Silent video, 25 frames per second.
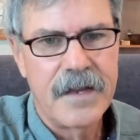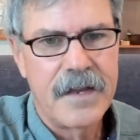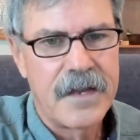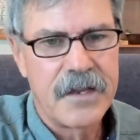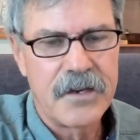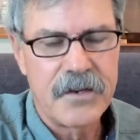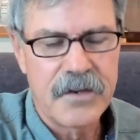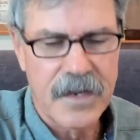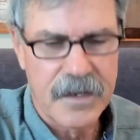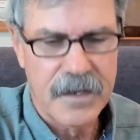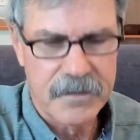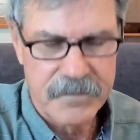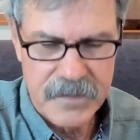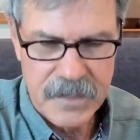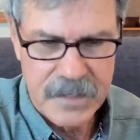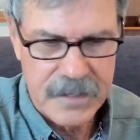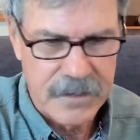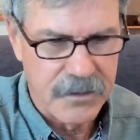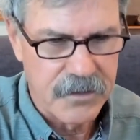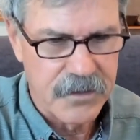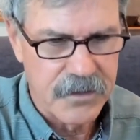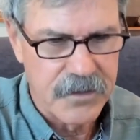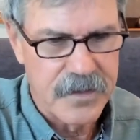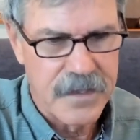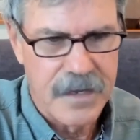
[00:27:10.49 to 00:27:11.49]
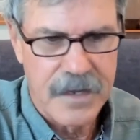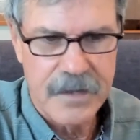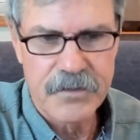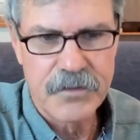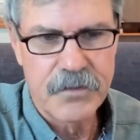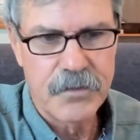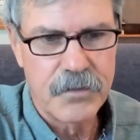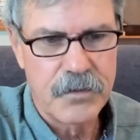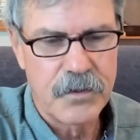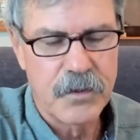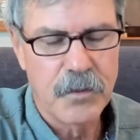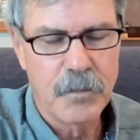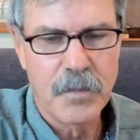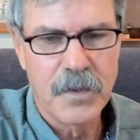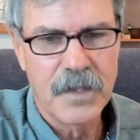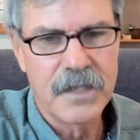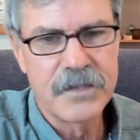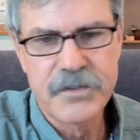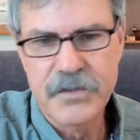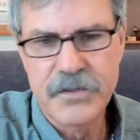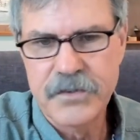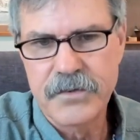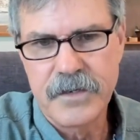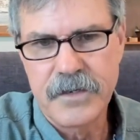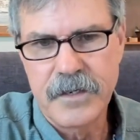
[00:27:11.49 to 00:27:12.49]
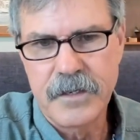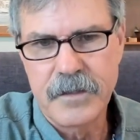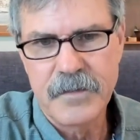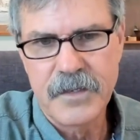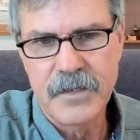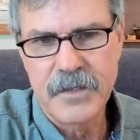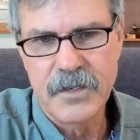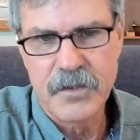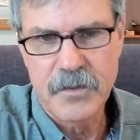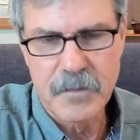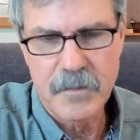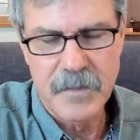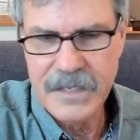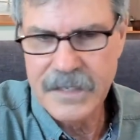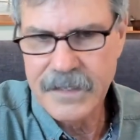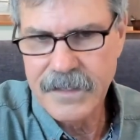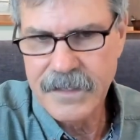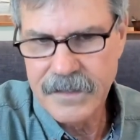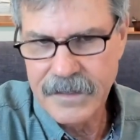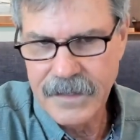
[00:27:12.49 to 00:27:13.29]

and you have to carry that through your bloodstream and you make